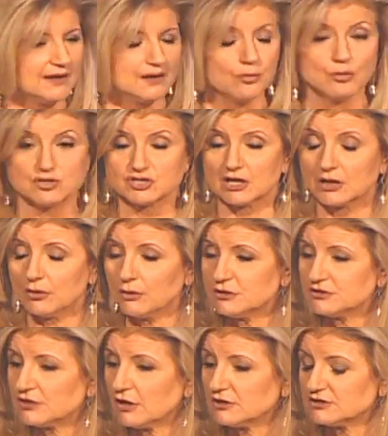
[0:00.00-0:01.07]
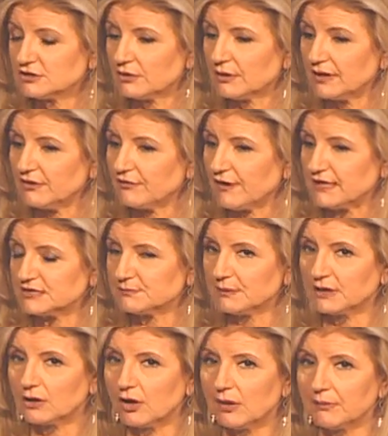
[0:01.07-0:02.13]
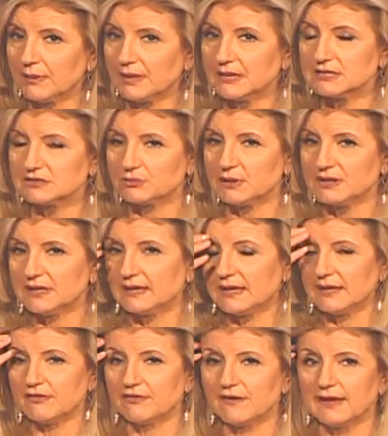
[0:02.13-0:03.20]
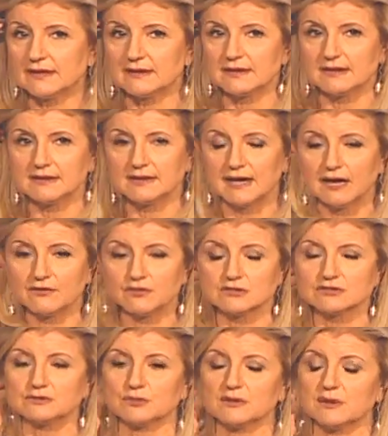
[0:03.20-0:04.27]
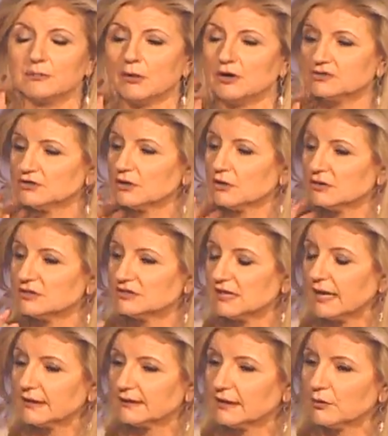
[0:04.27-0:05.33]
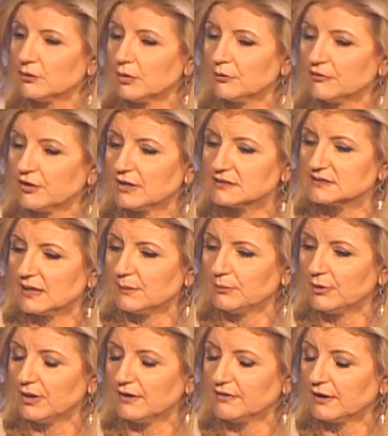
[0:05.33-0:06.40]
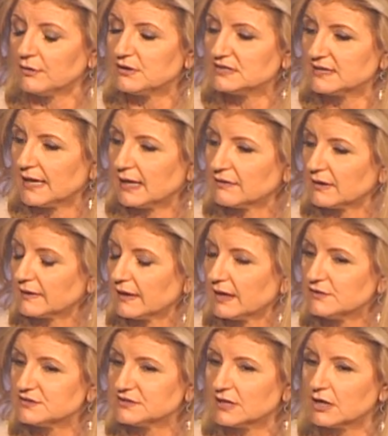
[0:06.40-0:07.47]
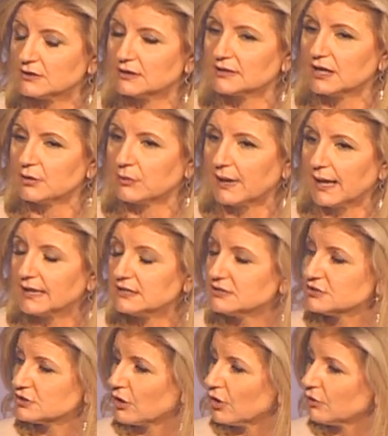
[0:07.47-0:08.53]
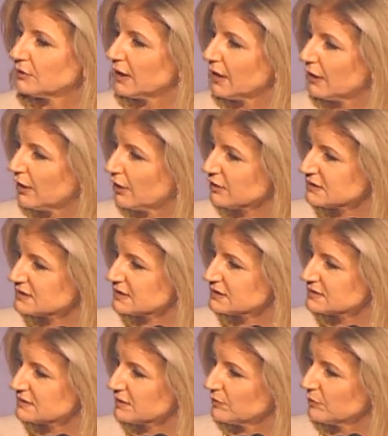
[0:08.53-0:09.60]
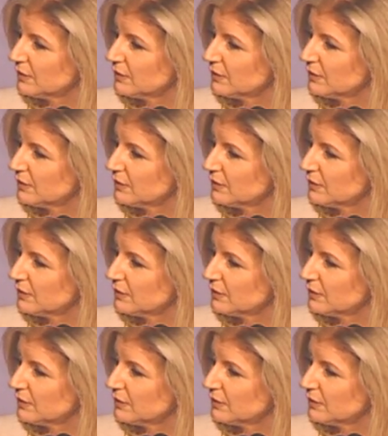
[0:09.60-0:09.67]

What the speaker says: which includes also investment companies. We did an event in Davos with the Boston Consulting Group, for example, and they were saying that they have started a red zone alert system